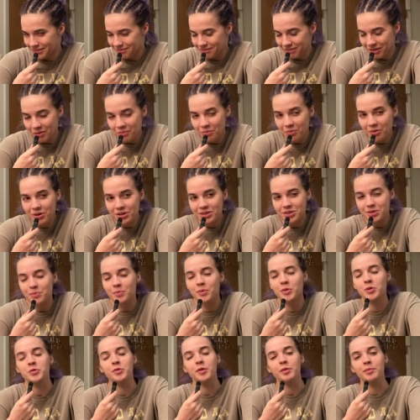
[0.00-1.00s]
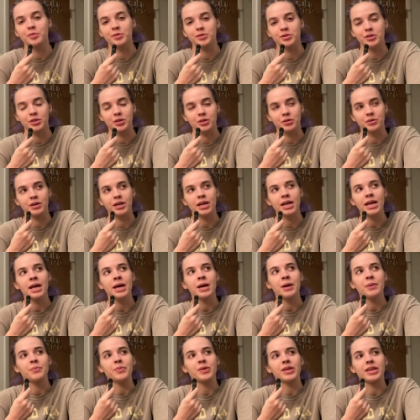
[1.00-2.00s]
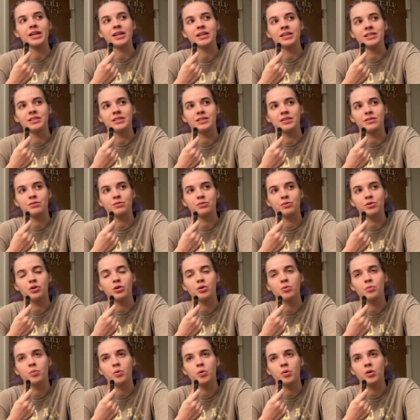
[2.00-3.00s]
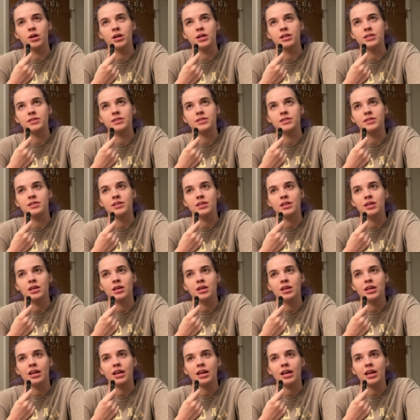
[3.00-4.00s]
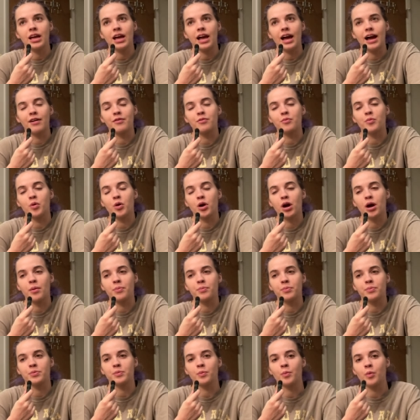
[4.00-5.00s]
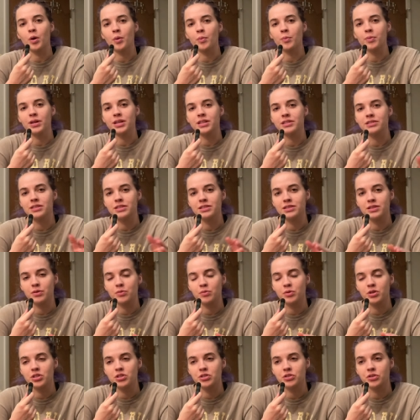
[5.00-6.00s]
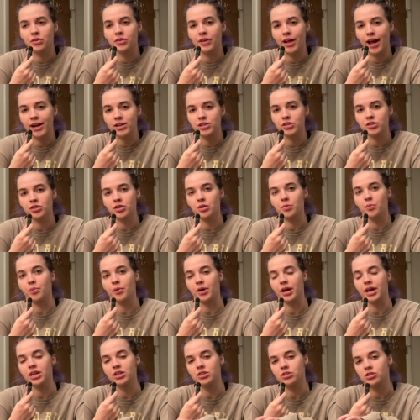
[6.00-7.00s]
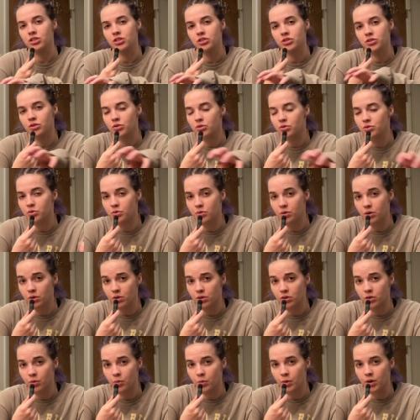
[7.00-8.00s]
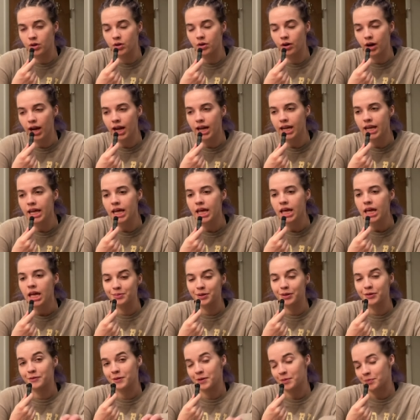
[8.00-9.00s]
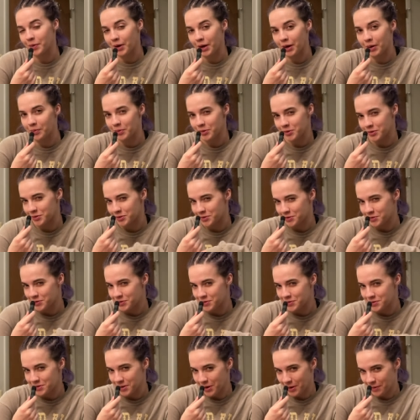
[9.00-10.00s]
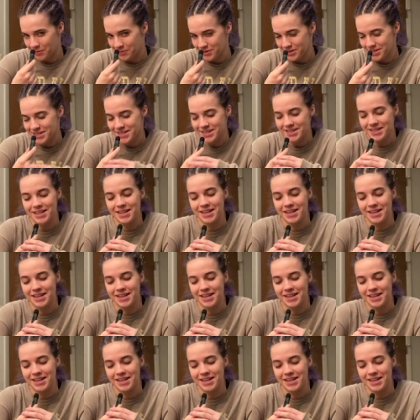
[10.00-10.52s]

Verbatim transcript: Real boards, most people do, because real boards have more op- more places in which they'll naturally break just due to the wood grain, but rebrickables don't.